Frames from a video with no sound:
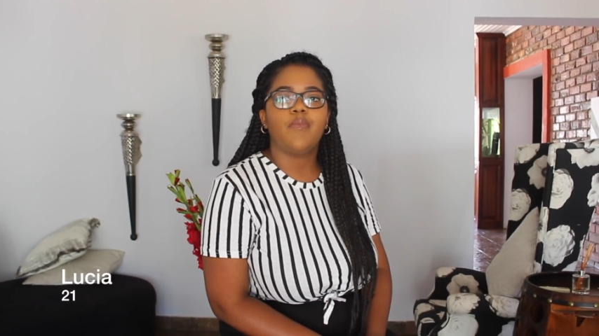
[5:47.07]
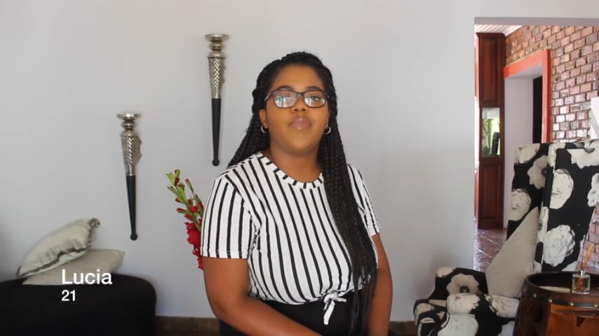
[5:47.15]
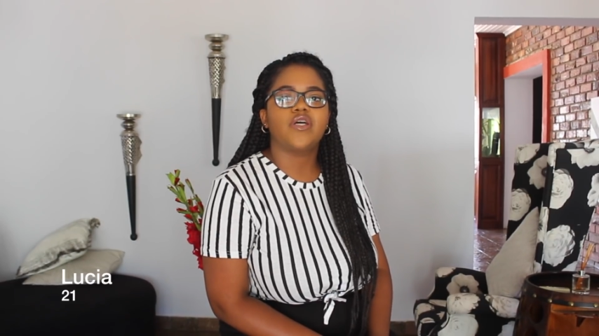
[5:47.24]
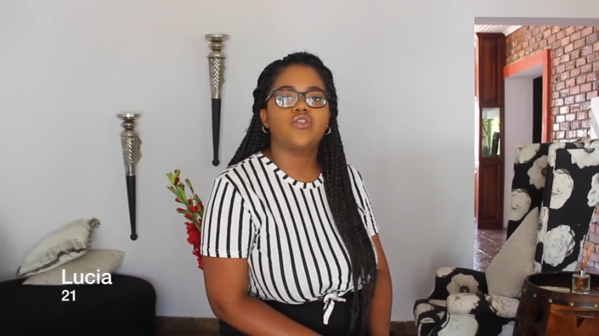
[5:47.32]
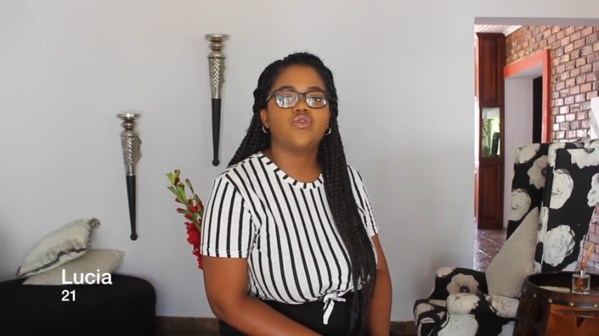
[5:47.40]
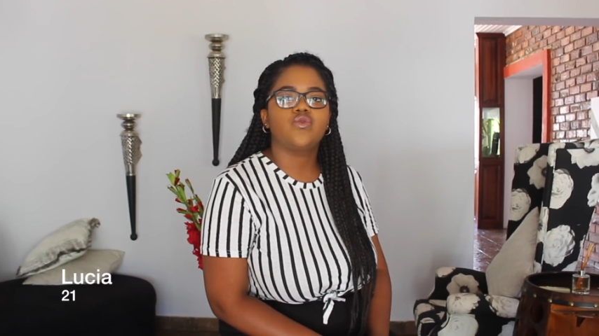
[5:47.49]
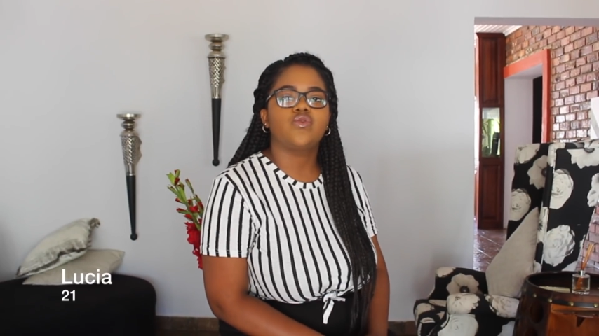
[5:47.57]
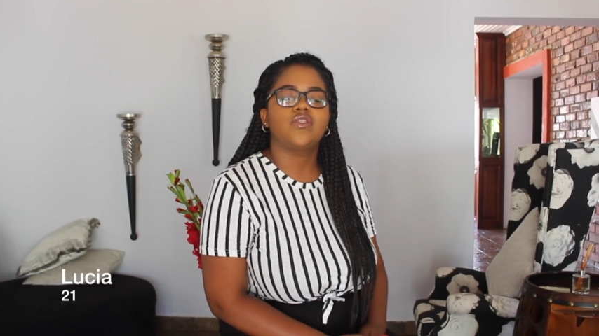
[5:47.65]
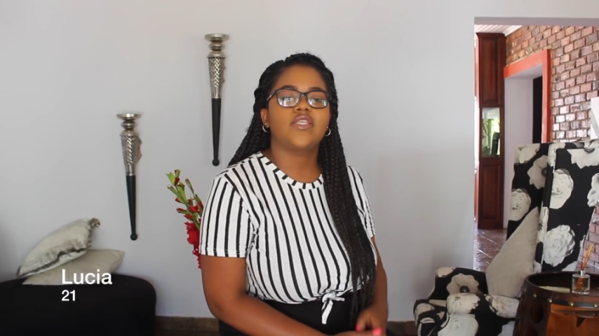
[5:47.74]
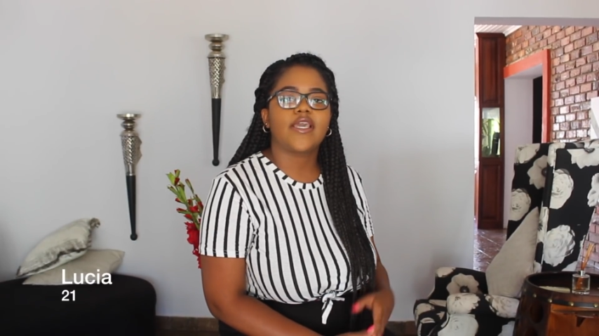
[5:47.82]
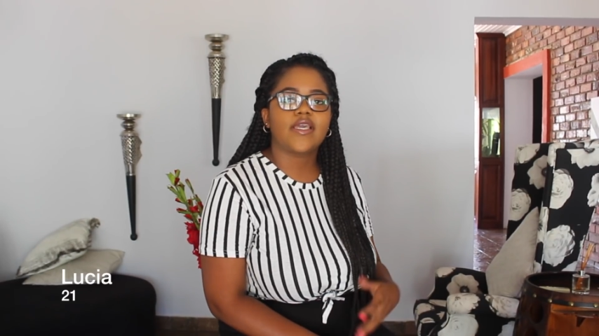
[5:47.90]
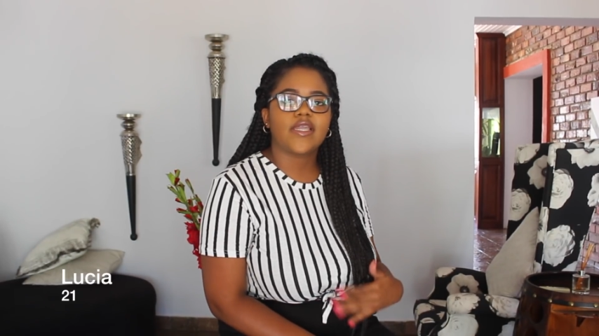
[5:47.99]
but to
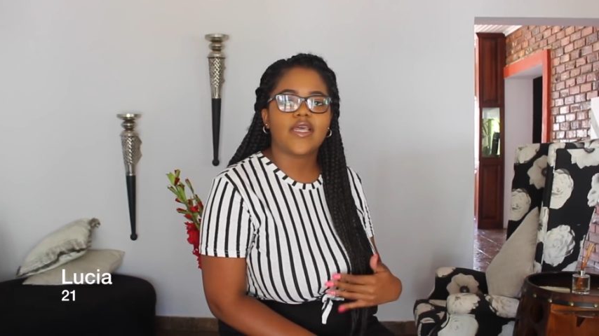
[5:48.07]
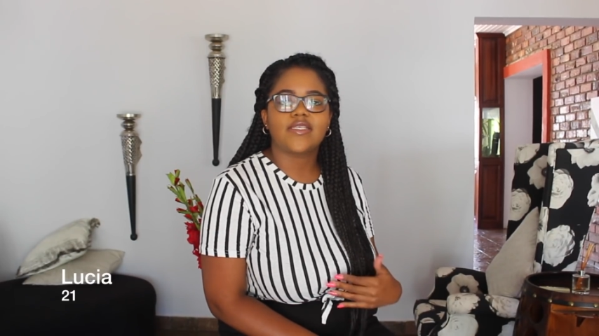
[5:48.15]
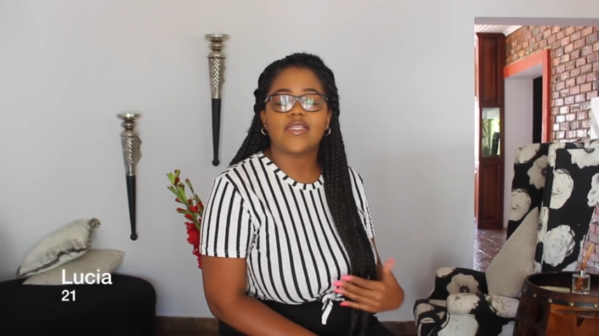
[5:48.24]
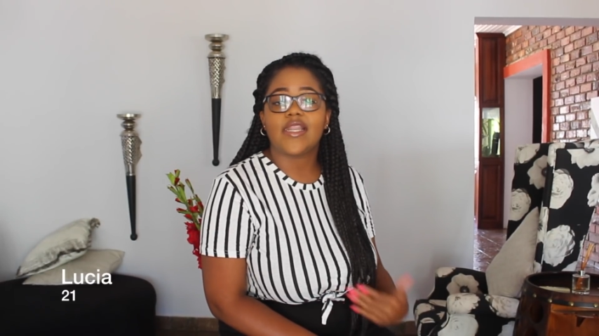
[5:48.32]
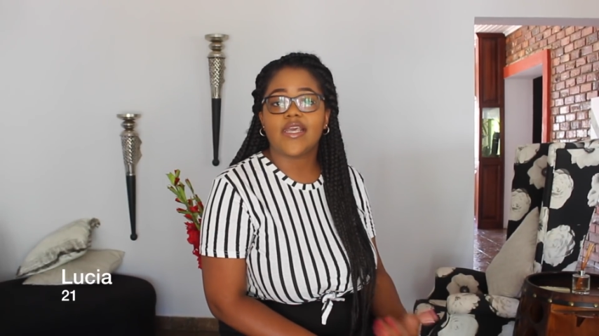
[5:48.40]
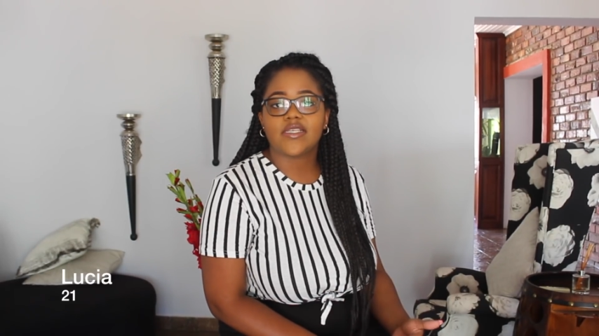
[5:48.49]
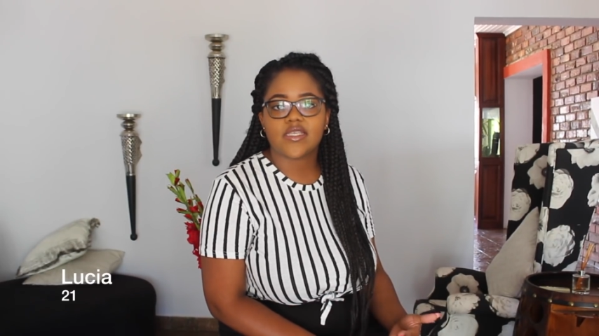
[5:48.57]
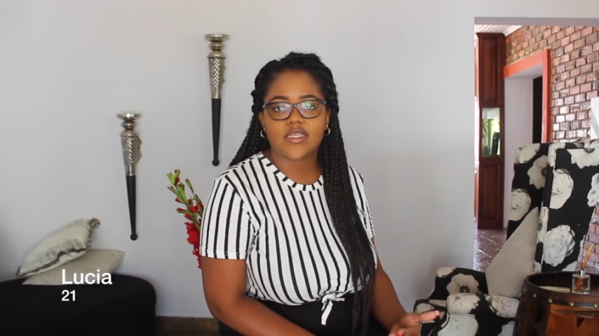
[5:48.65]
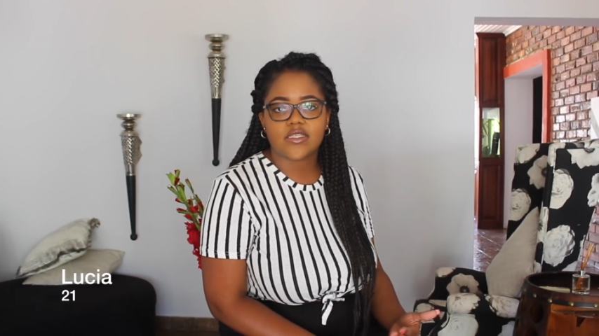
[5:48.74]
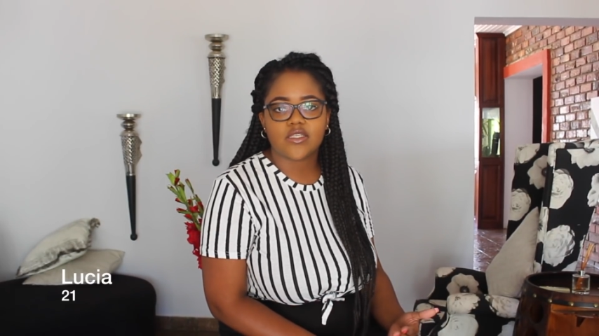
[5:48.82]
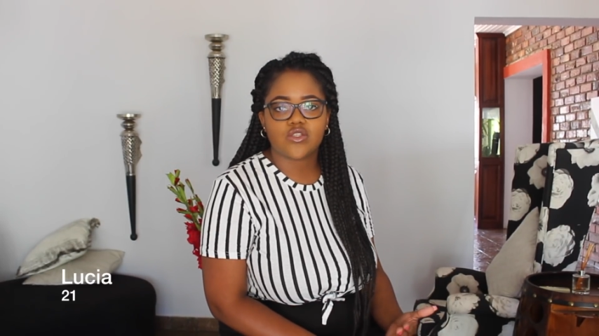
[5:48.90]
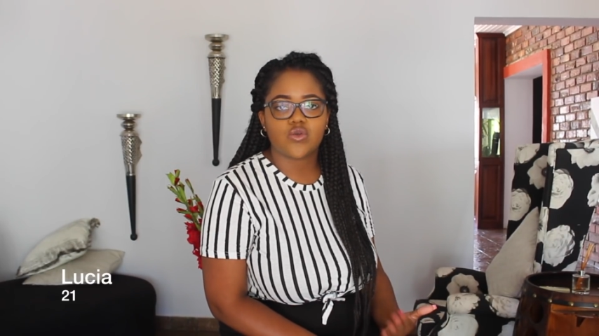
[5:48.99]
take it as
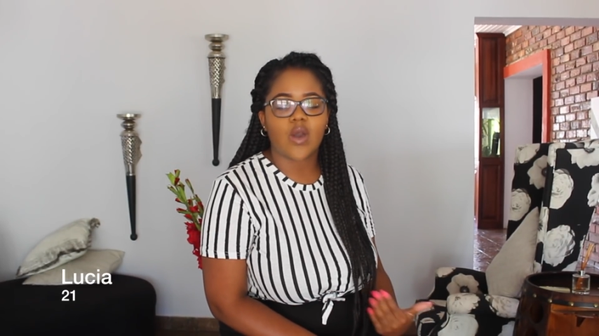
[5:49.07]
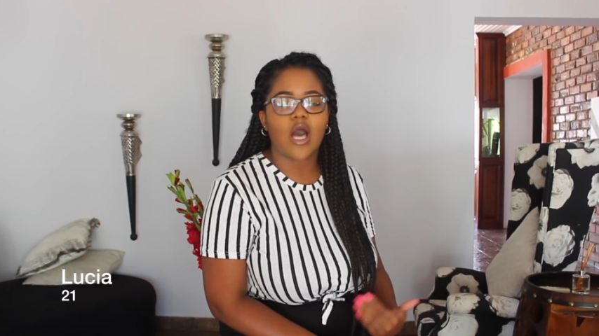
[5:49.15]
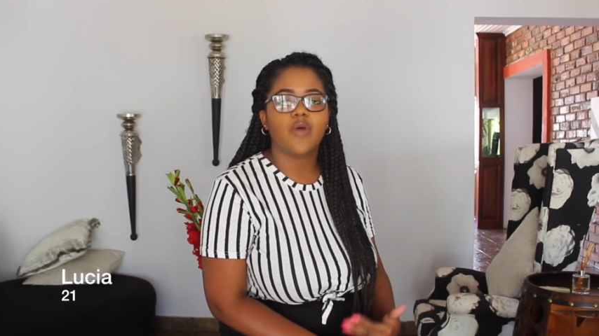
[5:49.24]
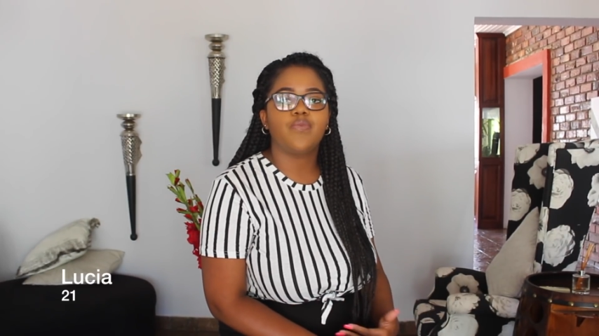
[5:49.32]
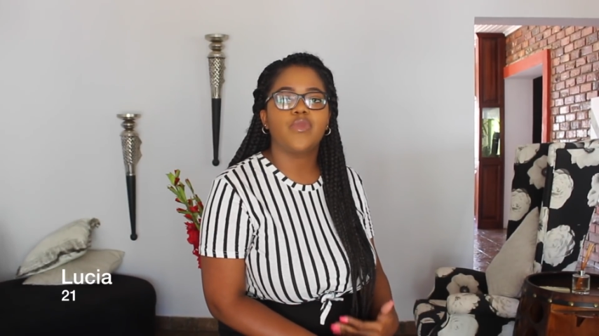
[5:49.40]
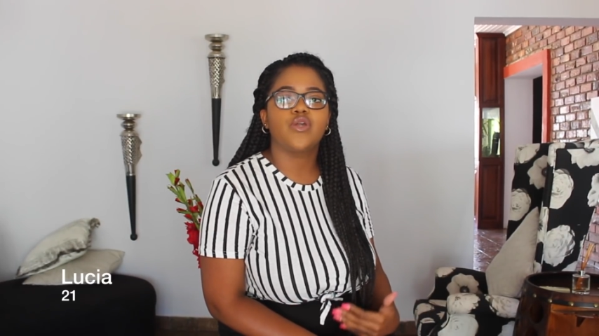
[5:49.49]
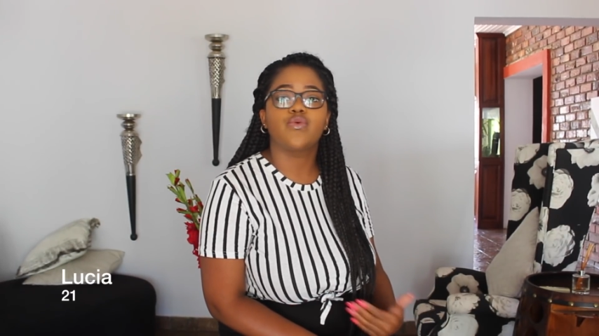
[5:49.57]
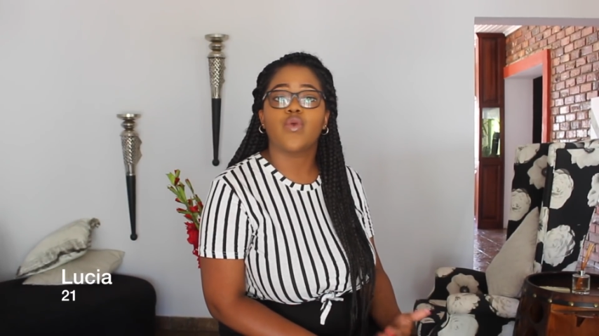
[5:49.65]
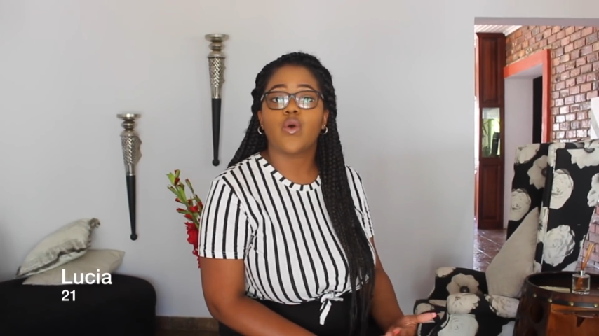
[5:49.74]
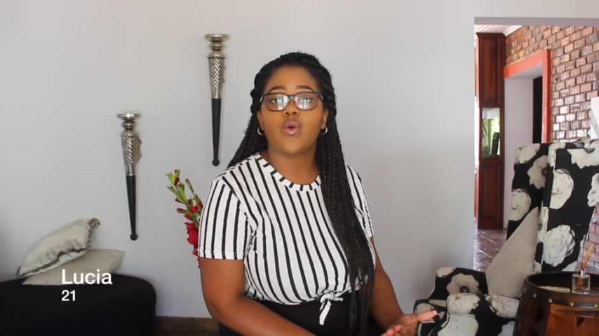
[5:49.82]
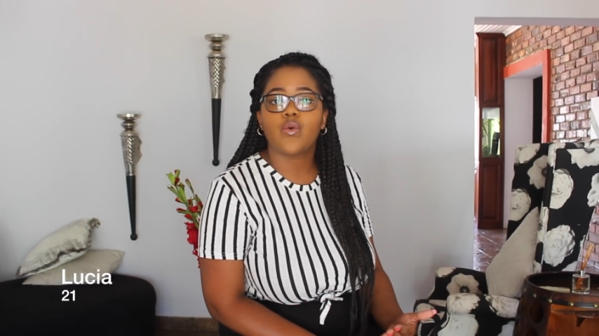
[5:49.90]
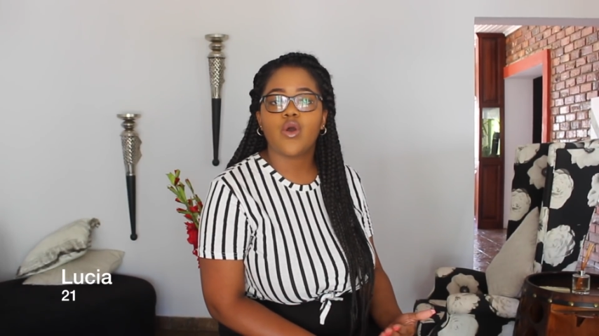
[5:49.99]
lessons to help me
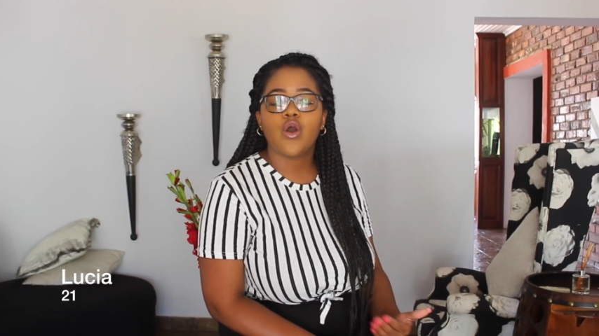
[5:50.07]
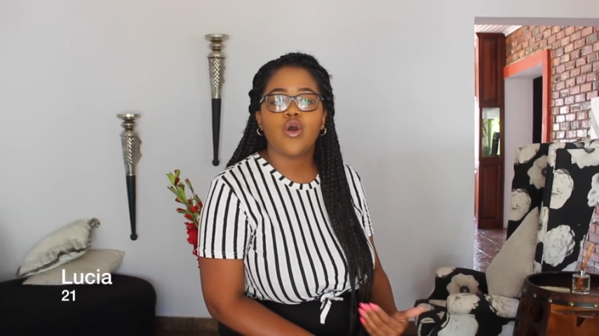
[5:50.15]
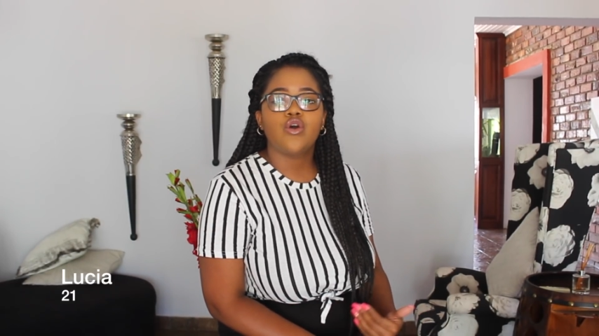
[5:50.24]
grow,